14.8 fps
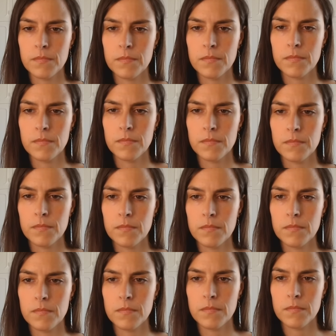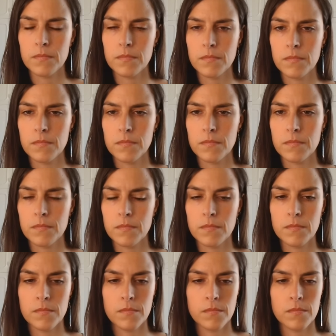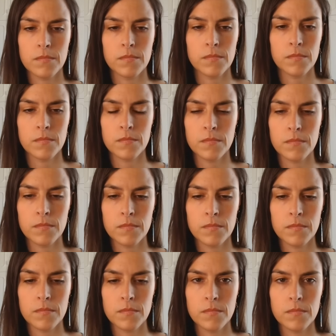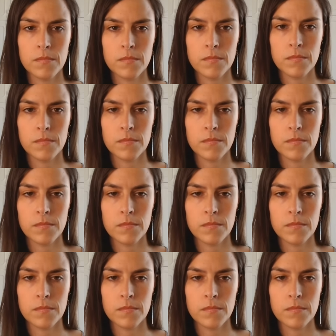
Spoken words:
(not speaking)